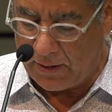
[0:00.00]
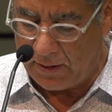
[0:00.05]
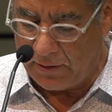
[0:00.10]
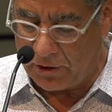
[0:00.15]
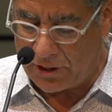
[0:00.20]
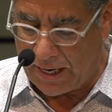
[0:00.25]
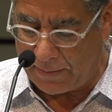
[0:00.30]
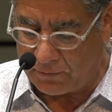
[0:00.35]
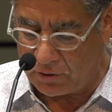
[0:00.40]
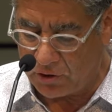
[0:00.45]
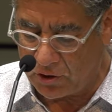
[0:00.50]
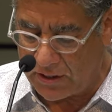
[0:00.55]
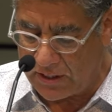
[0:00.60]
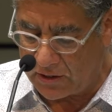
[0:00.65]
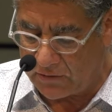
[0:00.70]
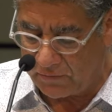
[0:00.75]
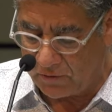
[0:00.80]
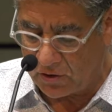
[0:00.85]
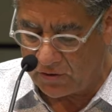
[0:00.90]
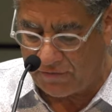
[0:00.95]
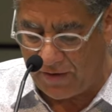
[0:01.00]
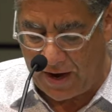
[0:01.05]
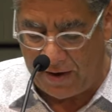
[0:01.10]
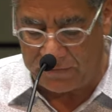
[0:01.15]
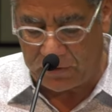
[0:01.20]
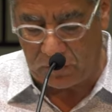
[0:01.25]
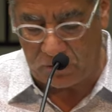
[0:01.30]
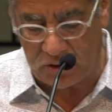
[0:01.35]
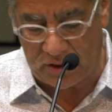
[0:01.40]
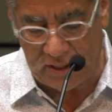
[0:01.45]
In chapter 6, verse
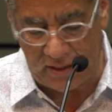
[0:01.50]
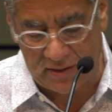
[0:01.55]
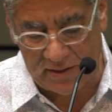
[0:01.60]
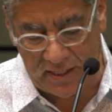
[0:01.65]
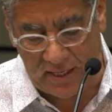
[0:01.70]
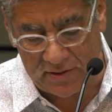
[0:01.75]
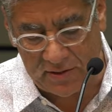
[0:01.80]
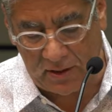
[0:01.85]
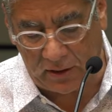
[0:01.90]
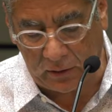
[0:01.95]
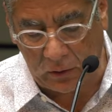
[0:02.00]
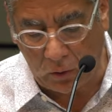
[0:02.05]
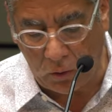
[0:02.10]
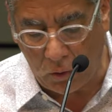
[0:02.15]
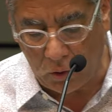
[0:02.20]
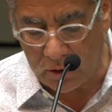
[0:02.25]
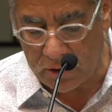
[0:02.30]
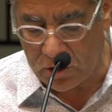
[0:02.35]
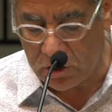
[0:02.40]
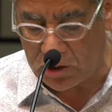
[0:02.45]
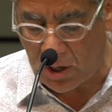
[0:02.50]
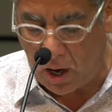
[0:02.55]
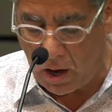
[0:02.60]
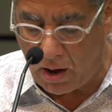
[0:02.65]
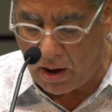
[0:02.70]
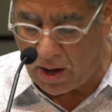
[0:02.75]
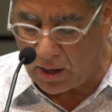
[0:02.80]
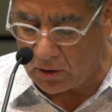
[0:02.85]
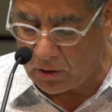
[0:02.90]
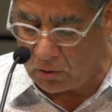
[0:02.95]
5 through 6 says, The Lord
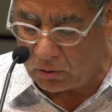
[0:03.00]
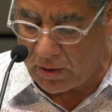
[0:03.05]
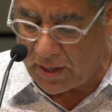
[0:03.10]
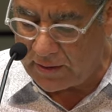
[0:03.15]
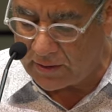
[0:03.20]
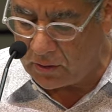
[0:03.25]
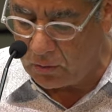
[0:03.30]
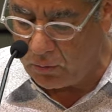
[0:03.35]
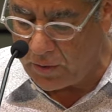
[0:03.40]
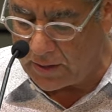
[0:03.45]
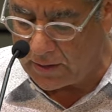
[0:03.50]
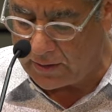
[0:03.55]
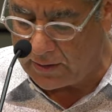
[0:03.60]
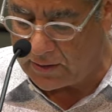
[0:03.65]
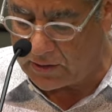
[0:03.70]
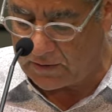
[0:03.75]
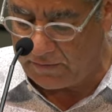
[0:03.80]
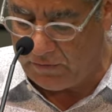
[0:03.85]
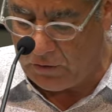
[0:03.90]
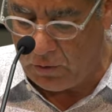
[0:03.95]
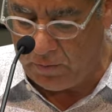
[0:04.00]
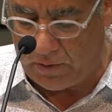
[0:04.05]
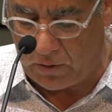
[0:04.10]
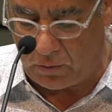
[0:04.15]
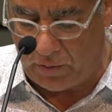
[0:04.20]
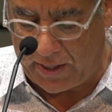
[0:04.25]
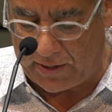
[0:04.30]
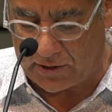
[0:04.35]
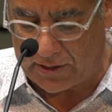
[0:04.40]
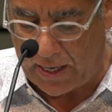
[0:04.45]
saw how great the wickedness of
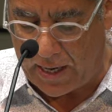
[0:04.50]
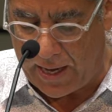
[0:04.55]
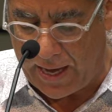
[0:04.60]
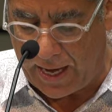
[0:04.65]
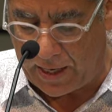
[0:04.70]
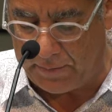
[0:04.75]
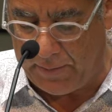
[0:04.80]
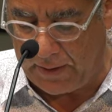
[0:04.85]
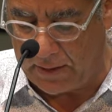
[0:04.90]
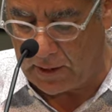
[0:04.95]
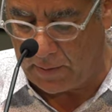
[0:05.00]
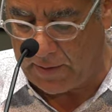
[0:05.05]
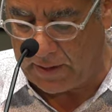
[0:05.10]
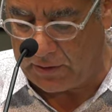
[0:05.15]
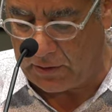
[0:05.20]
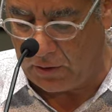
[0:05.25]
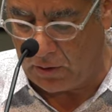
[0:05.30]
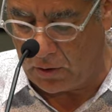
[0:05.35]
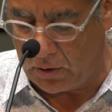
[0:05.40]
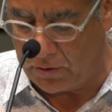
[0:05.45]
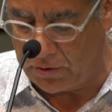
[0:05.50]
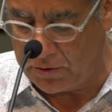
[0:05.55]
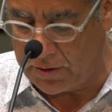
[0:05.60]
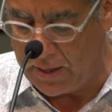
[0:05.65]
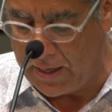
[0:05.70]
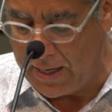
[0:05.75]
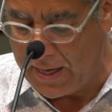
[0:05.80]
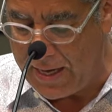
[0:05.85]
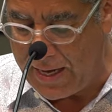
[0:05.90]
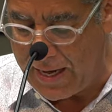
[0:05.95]
human race had become on the earth,
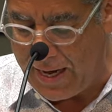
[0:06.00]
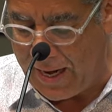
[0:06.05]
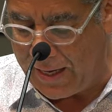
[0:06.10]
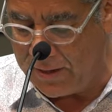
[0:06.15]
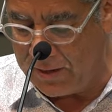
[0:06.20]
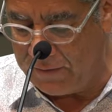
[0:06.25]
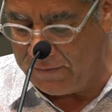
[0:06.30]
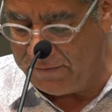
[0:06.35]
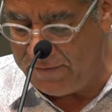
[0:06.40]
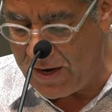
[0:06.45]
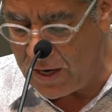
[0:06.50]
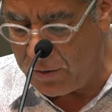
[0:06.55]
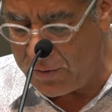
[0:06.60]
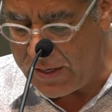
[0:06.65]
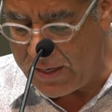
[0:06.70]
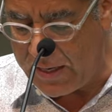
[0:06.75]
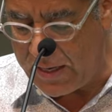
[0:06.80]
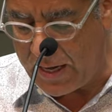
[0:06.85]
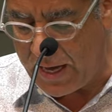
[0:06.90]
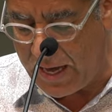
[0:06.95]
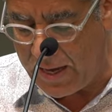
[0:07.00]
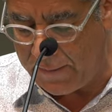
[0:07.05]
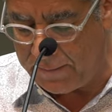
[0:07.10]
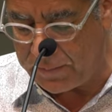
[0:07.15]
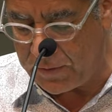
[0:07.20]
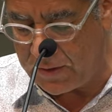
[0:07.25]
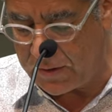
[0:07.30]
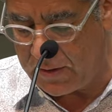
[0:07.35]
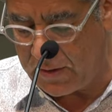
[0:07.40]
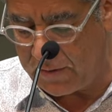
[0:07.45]
and the very
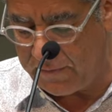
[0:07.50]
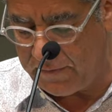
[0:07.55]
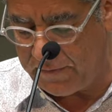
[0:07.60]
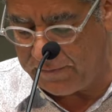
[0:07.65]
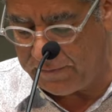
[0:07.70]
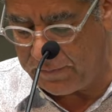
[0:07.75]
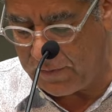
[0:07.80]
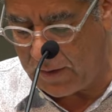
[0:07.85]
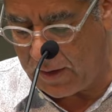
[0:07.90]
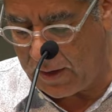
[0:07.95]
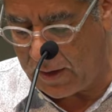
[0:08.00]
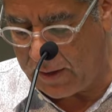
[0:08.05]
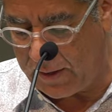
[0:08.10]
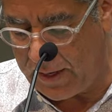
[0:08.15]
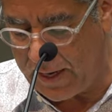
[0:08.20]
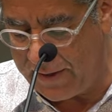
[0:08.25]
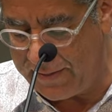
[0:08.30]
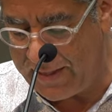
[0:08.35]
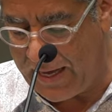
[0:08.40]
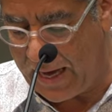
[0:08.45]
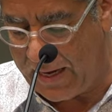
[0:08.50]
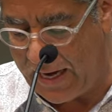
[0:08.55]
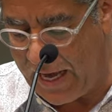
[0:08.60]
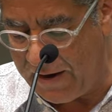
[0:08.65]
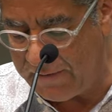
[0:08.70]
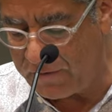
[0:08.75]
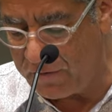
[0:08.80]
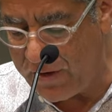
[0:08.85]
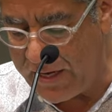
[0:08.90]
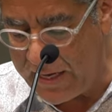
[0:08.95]
the uh, and that
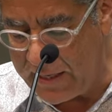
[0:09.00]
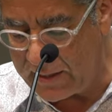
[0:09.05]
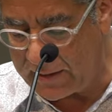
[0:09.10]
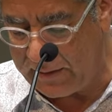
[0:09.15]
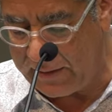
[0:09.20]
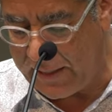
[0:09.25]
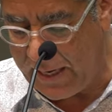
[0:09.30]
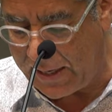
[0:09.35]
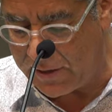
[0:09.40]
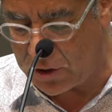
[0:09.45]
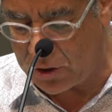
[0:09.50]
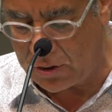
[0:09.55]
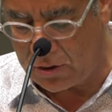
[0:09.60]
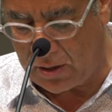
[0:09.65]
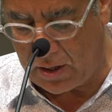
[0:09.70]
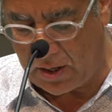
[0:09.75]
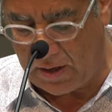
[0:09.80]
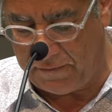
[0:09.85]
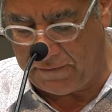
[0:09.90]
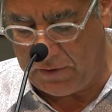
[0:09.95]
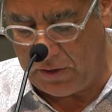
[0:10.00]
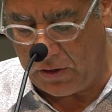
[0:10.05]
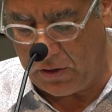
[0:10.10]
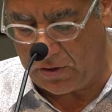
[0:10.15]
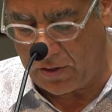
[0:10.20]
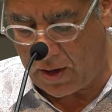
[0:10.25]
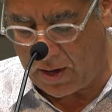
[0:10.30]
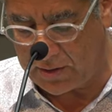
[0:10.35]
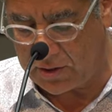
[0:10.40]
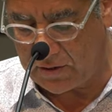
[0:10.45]
every inclination of the
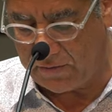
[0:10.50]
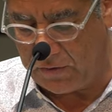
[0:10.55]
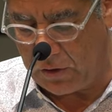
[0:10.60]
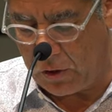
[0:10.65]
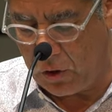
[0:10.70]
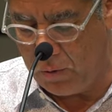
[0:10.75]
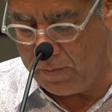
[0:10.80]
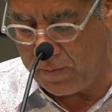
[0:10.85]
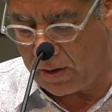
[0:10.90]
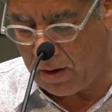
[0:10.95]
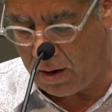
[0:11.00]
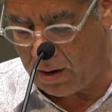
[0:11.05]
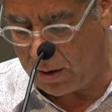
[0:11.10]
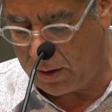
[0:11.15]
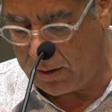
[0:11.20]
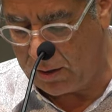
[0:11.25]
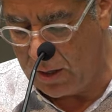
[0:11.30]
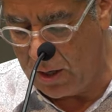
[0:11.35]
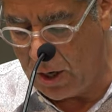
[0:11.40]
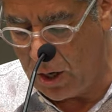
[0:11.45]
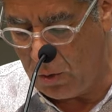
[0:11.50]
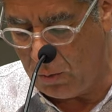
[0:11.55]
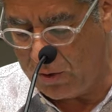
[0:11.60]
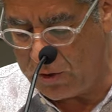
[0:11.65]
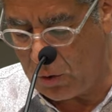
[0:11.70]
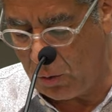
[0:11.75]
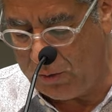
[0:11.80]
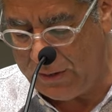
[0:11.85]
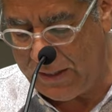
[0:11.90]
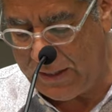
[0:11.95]
thoughts of the human heart
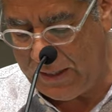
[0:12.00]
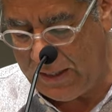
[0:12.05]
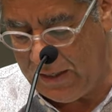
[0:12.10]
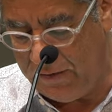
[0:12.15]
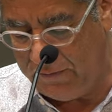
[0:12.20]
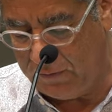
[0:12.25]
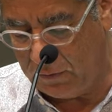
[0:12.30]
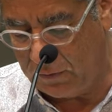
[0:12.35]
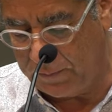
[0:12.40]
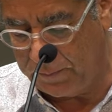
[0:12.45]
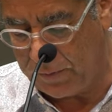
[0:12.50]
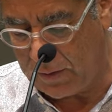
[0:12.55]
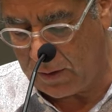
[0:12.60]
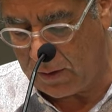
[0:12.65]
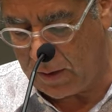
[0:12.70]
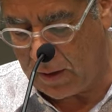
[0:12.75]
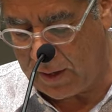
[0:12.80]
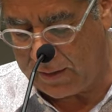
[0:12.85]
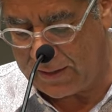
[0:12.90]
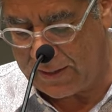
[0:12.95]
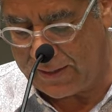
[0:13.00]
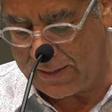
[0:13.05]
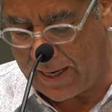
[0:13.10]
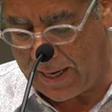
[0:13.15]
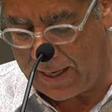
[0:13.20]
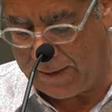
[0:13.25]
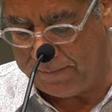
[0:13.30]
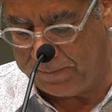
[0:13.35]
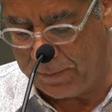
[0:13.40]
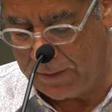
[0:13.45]
was only evil at the
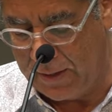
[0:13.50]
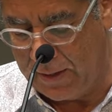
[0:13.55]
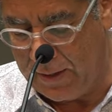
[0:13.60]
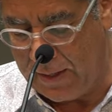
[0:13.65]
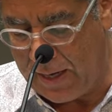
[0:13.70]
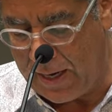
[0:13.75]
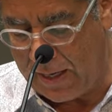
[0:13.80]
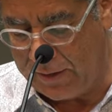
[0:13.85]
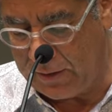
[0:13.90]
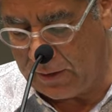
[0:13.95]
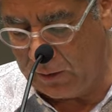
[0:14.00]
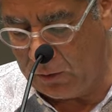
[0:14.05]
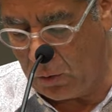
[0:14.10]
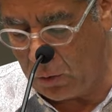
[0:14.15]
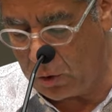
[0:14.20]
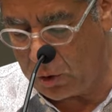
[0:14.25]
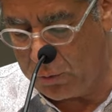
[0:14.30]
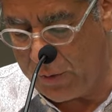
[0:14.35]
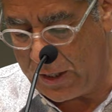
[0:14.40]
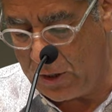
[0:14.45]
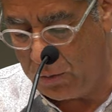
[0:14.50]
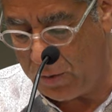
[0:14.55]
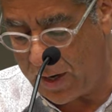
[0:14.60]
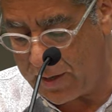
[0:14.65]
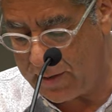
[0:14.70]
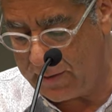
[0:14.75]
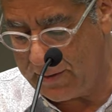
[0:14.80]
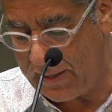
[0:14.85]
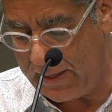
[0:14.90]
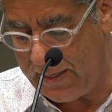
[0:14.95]
time. And the Lord
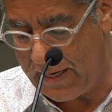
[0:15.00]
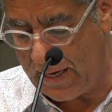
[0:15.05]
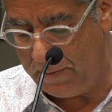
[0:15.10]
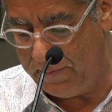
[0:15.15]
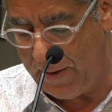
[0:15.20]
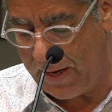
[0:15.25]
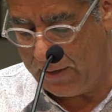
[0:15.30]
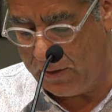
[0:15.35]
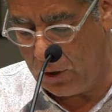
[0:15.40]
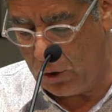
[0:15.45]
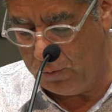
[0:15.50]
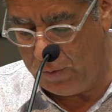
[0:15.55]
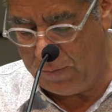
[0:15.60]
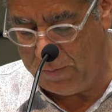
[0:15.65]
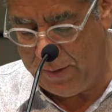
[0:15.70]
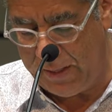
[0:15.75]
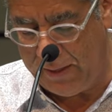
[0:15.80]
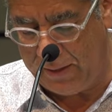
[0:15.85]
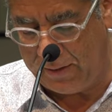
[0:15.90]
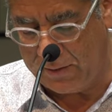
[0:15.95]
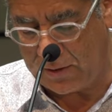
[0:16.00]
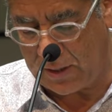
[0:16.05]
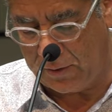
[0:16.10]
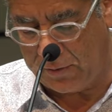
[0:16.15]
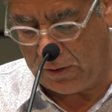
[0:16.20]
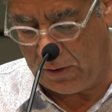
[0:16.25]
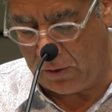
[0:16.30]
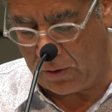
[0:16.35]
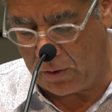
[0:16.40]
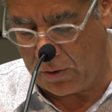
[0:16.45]
regretted that he had made human beings
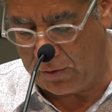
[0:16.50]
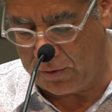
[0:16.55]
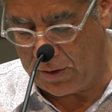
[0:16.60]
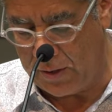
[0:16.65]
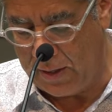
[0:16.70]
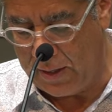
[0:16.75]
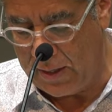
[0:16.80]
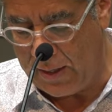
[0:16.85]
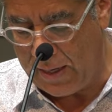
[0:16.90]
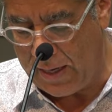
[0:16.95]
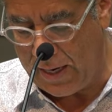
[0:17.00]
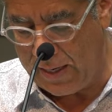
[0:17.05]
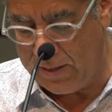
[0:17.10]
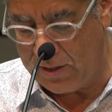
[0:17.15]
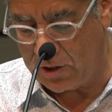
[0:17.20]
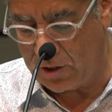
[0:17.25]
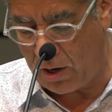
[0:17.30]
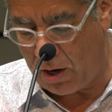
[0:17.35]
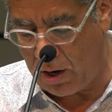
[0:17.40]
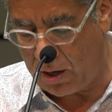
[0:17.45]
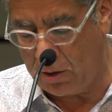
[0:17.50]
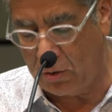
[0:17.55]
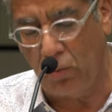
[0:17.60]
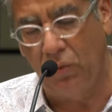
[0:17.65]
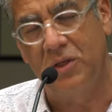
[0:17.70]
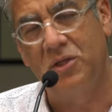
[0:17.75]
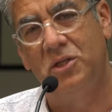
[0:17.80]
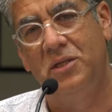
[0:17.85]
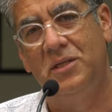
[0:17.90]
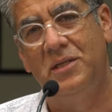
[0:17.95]
on the earth, and his heart
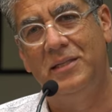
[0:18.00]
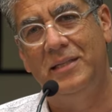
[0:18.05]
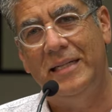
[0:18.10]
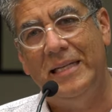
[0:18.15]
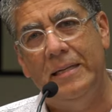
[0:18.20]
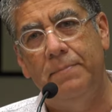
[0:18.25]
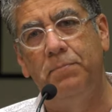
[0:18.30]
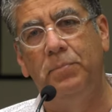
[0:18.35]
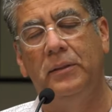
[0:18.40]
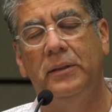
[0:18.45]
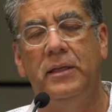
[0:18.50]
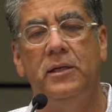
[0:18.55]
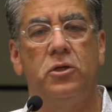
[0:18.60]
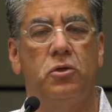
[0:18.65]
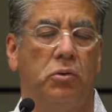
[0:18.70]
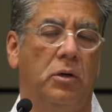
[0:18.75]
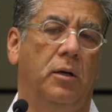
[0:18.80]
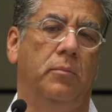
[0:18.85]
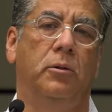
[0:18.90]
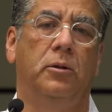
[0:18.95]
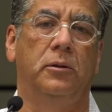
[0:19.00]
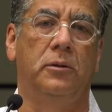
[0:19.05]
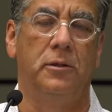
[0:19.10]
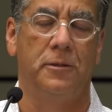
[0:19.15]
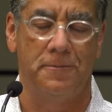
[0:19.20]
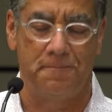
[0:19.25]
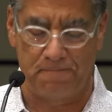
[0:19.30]
was deeply troubled.